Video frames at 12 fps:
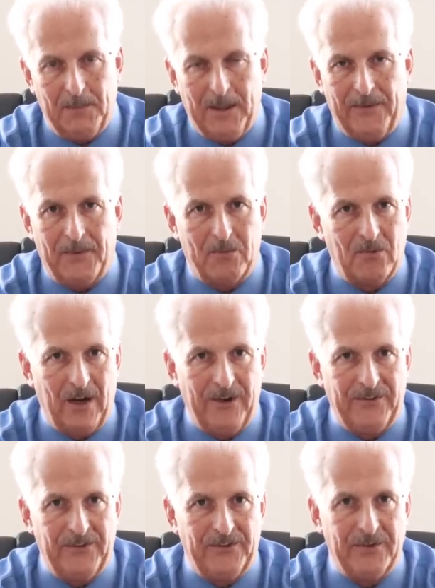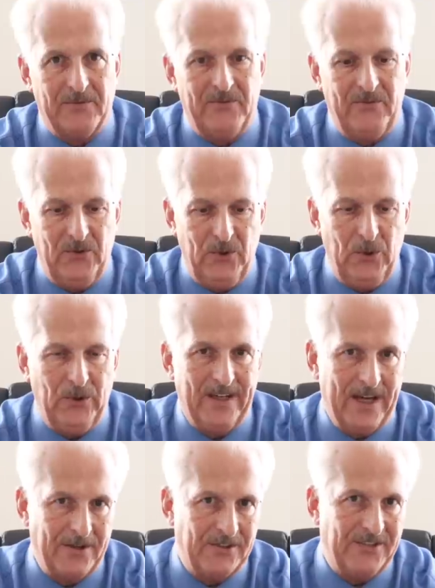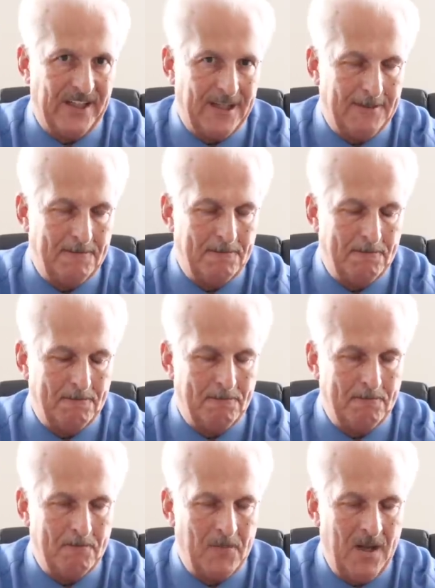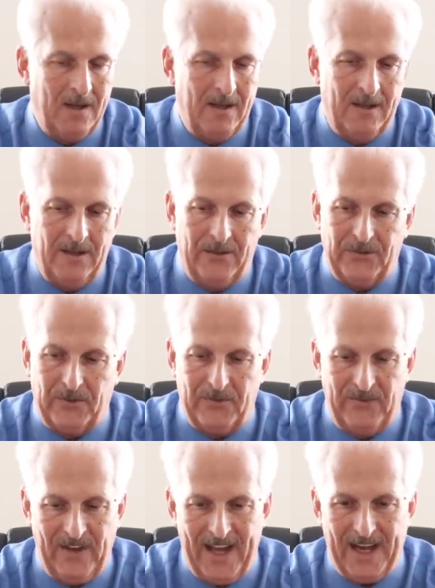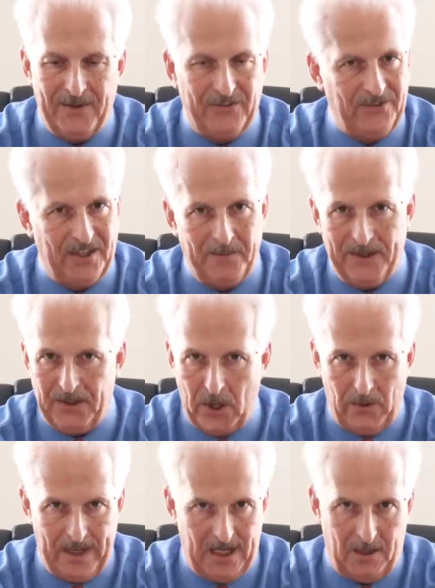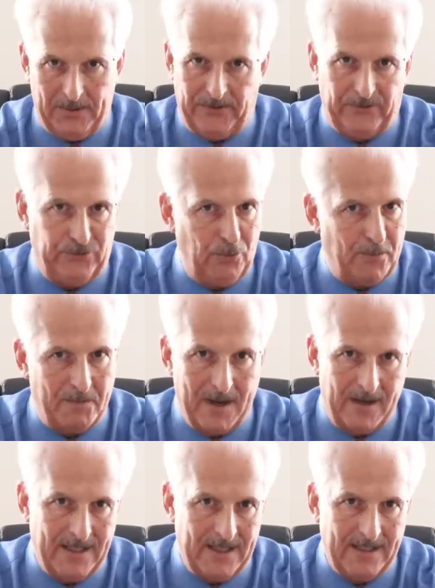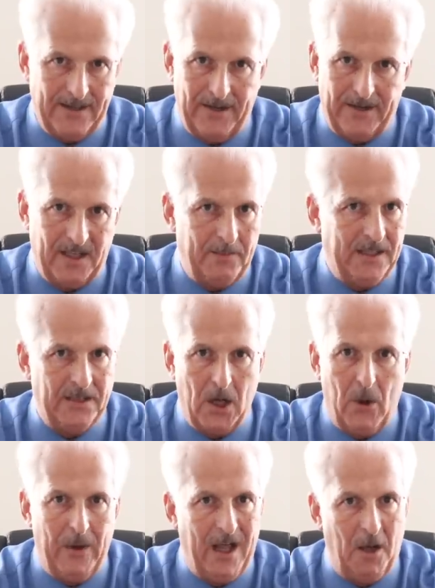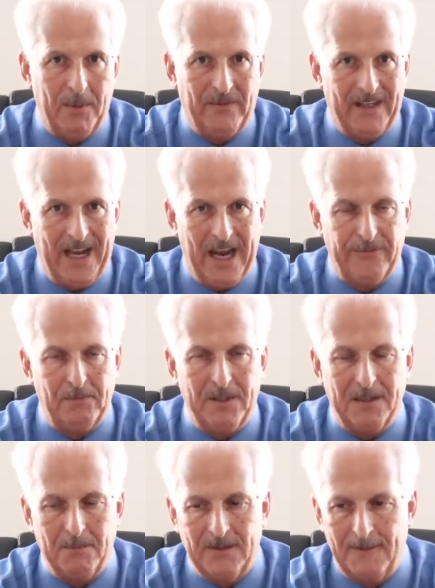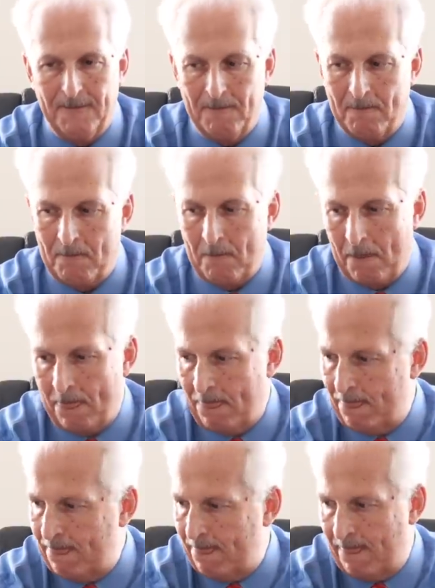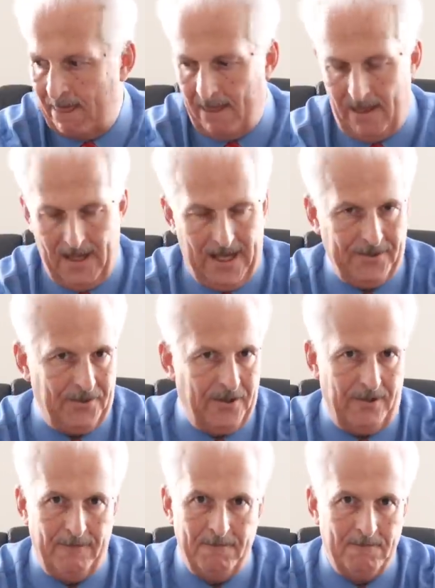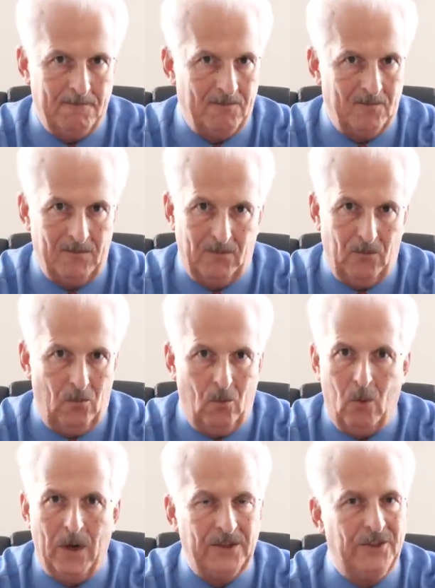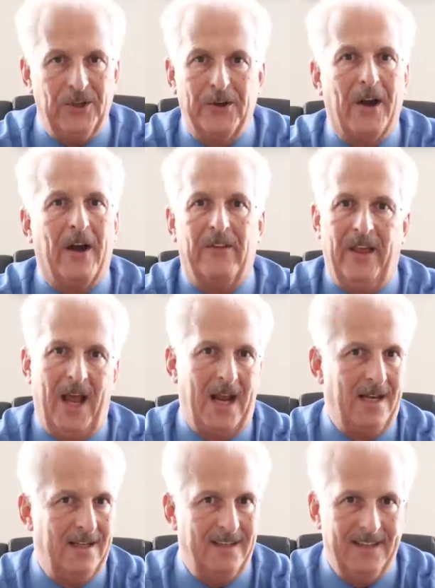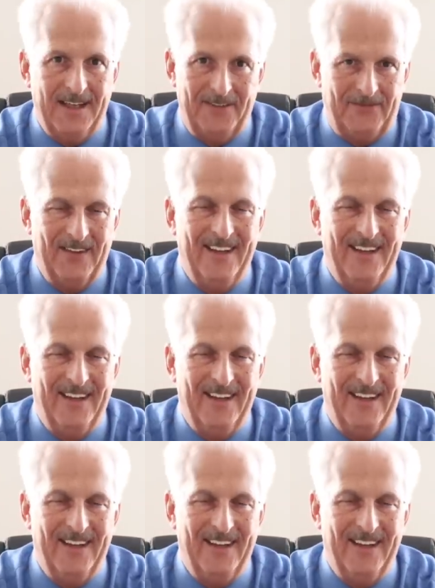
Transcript: about the prices of food and energy. So the Fed is going to be no help at the supermarket, and they're going to be no help at the gas pump. I don't know. What good are they? If,